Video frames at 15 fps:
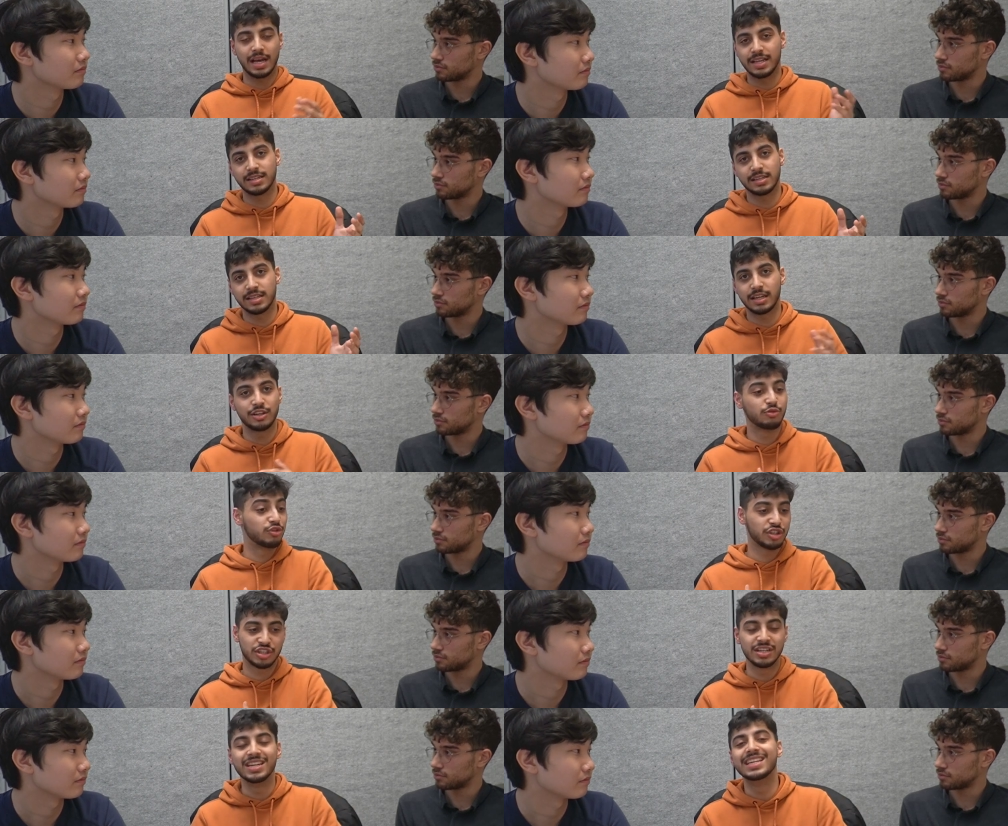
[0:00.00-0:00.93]
Speaker 1: as I said, you
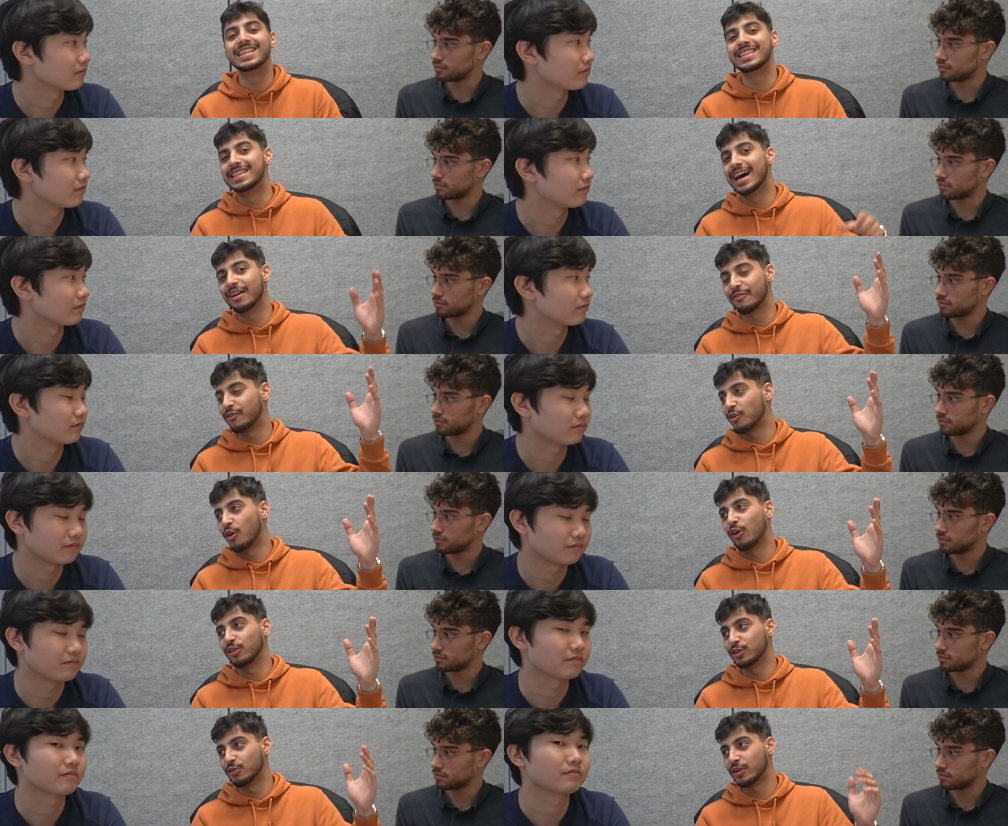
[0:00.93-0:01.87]
just need that for
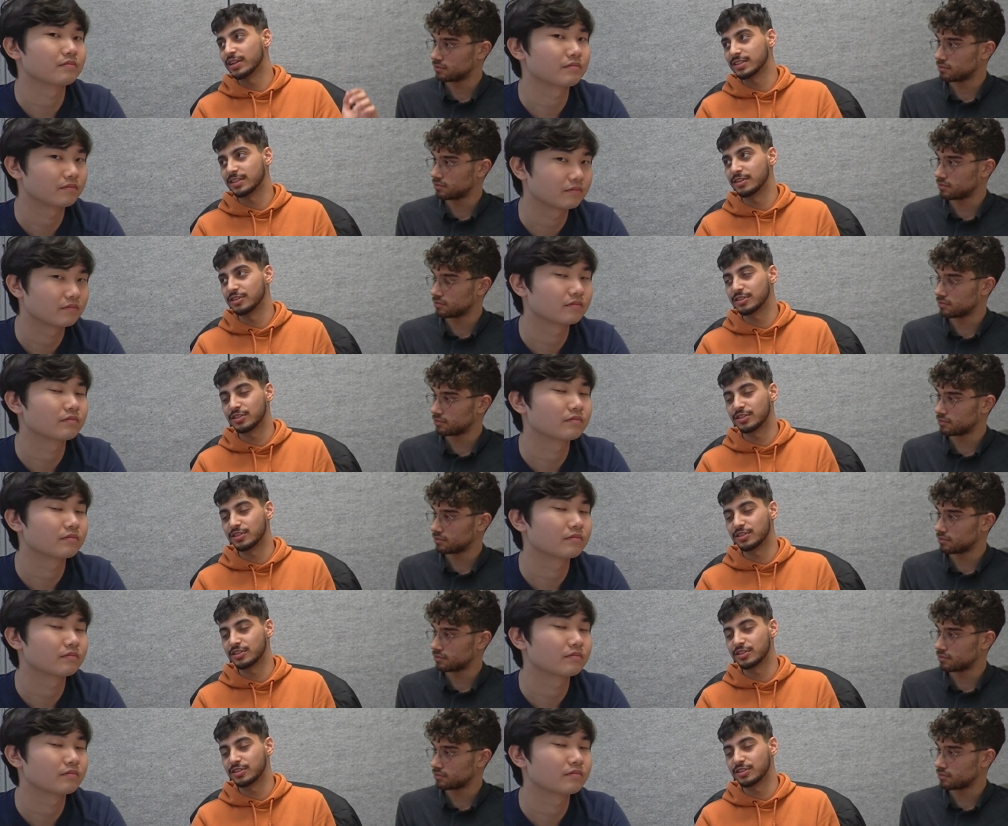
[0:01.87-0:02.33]
all the rest of your